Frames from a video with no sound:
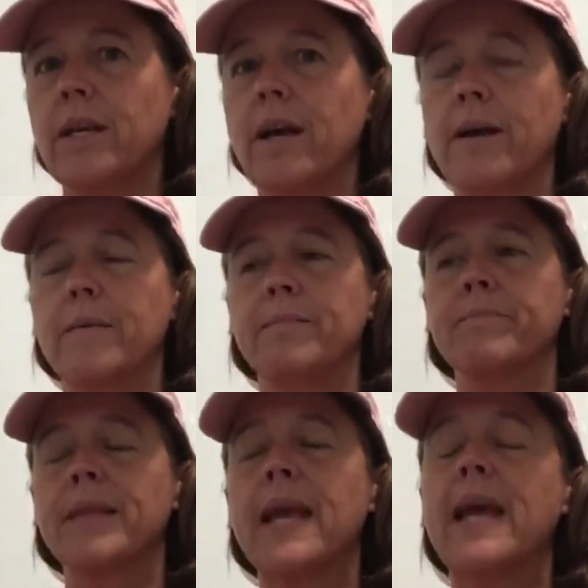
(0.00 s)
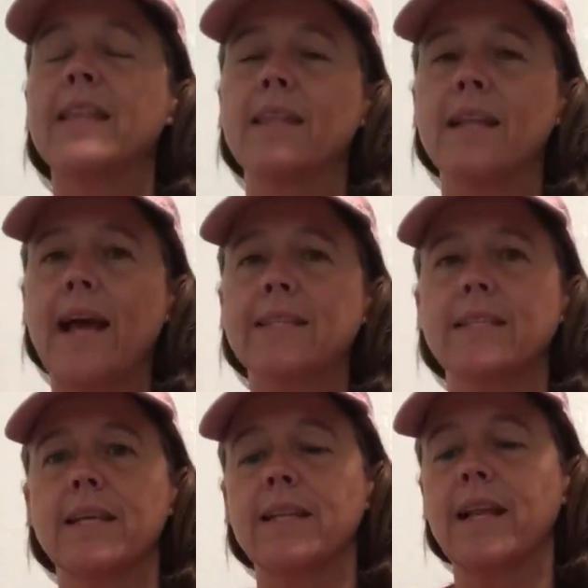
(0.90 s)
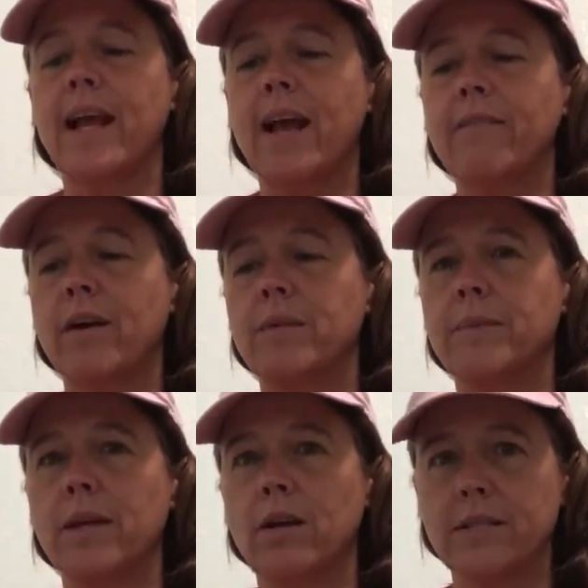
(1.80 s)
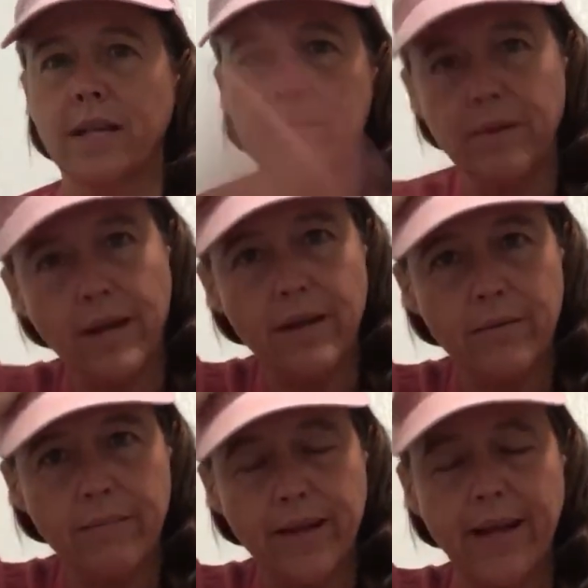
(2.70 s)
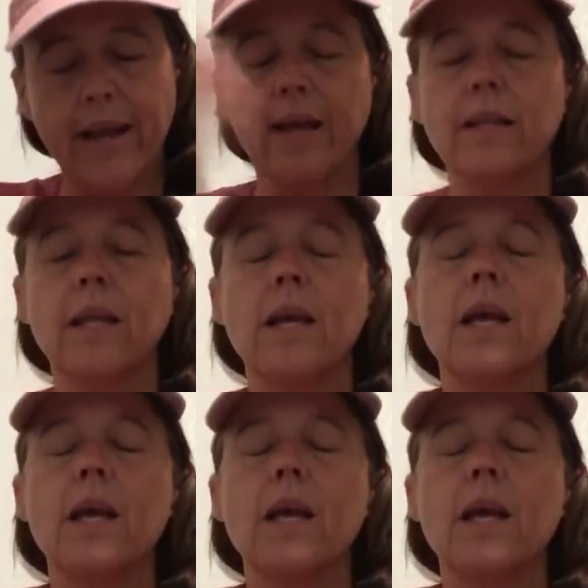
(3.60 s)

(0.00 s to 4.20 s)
And then the last thing that I have on me all the time, I have my hat.